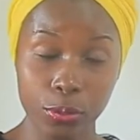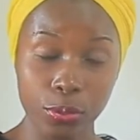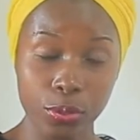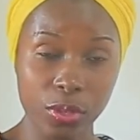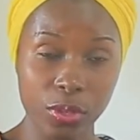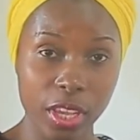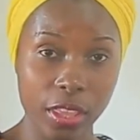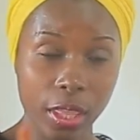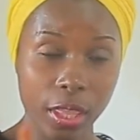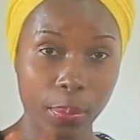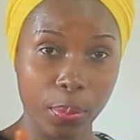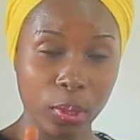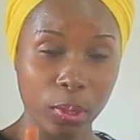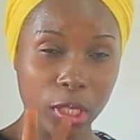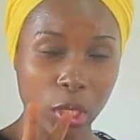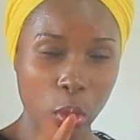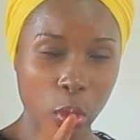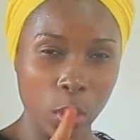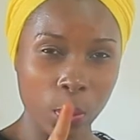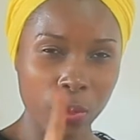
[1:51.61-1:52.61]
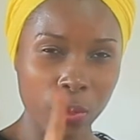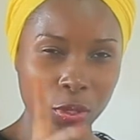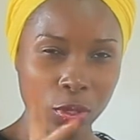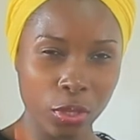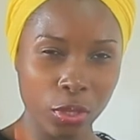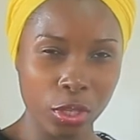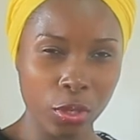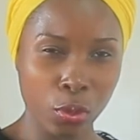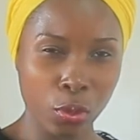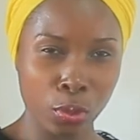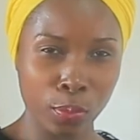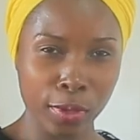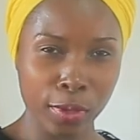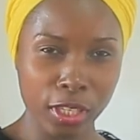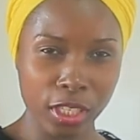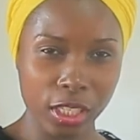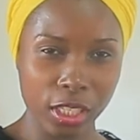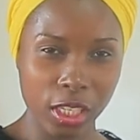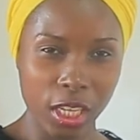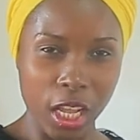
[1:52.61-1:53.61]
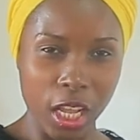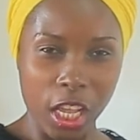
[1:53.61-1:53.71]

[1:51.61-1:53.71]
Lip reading: You either put the complete or incomplete.